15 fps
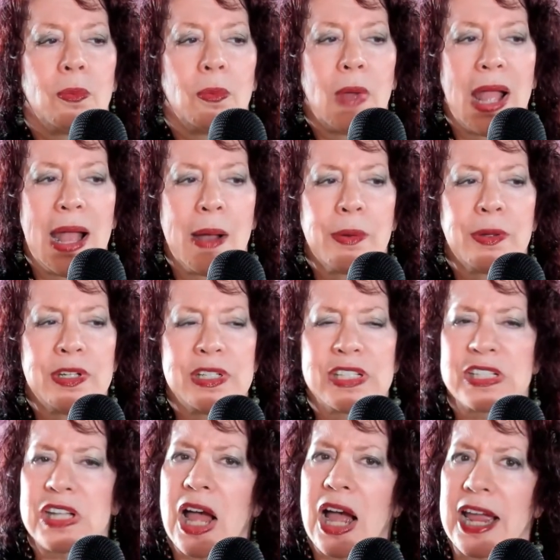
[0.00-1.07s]
how does
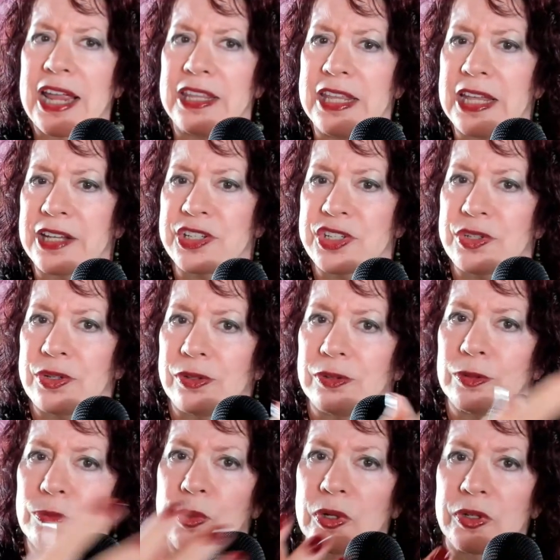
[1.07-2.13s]
Psi, the
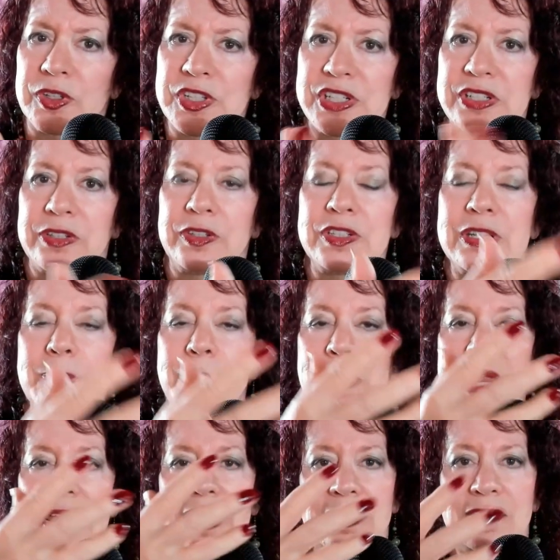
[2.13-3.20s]
external world, still
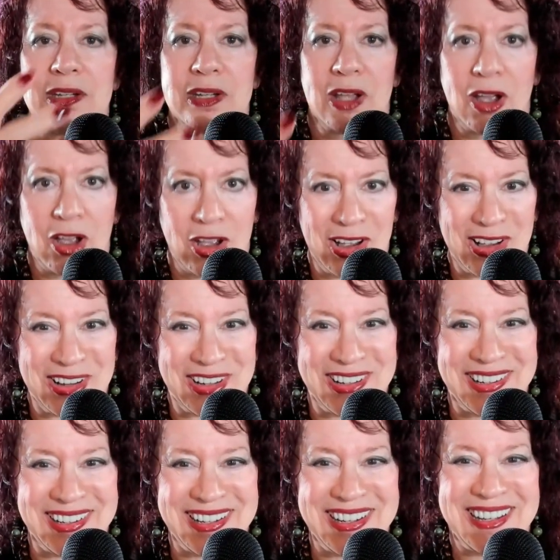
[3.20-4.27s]
depend on
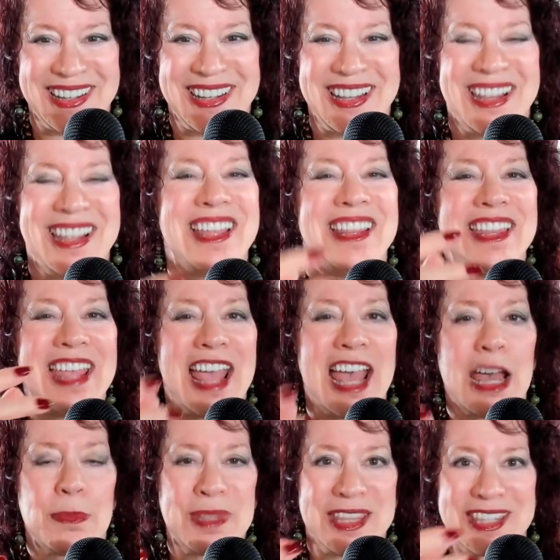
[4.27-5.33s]
the
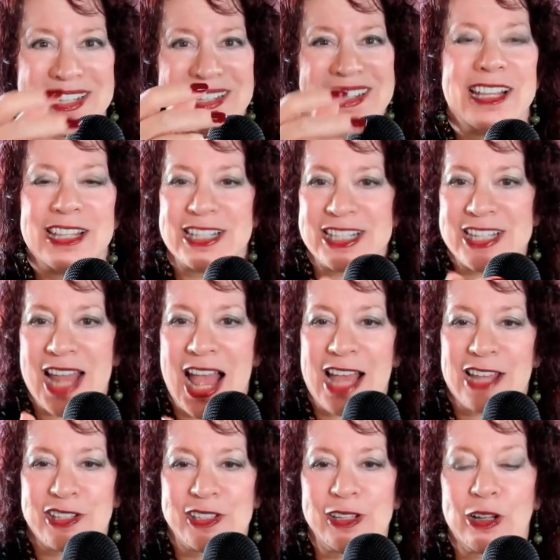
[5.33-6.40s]
Abbey? This is
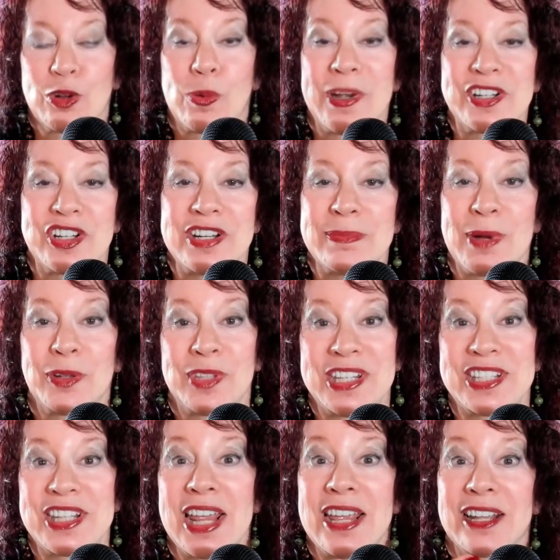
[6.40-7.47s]
asking a question about
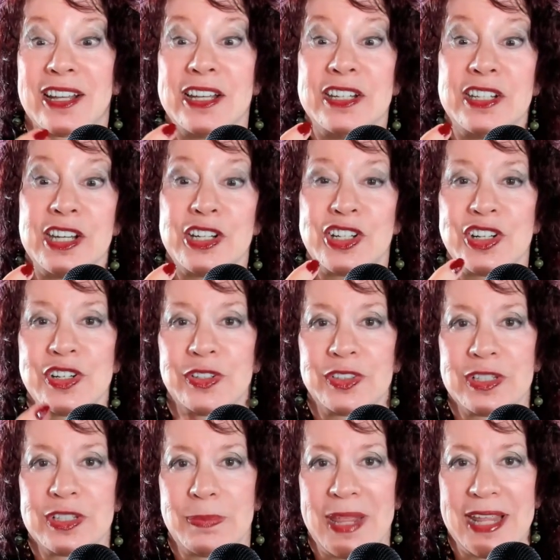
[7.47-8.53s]
this conditional
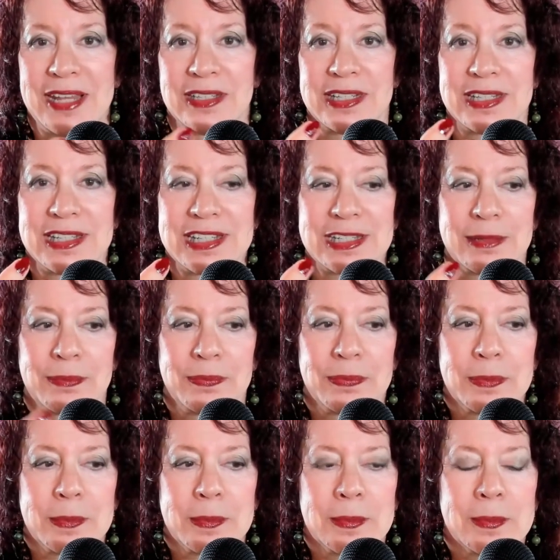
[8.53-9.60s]
dependence.
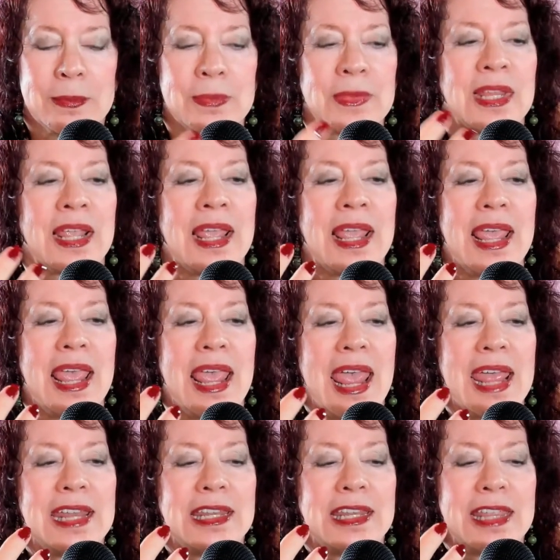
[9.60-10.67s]

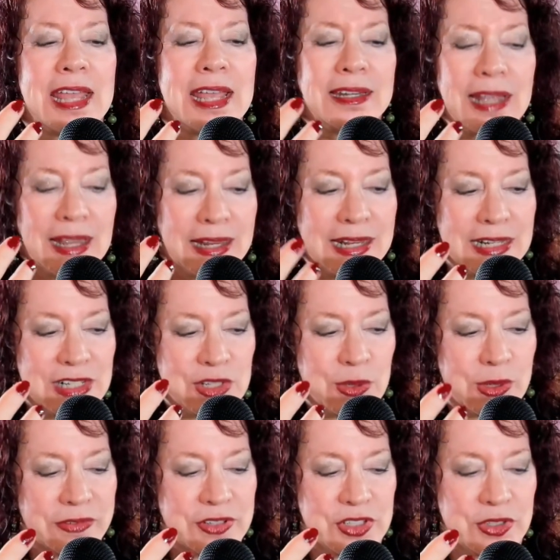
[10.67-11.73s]
And then it
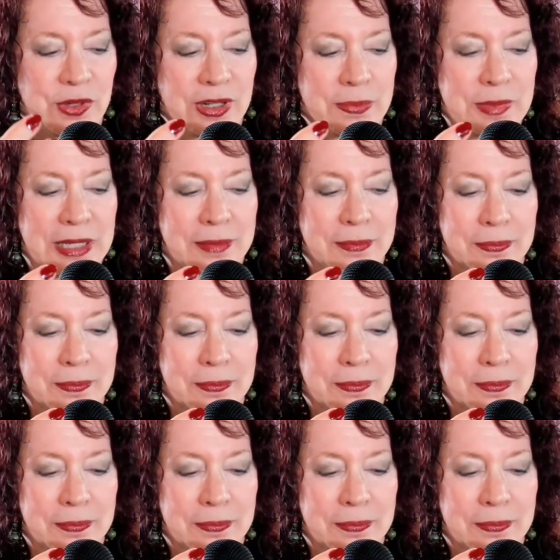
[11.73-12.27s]
sort of struck me.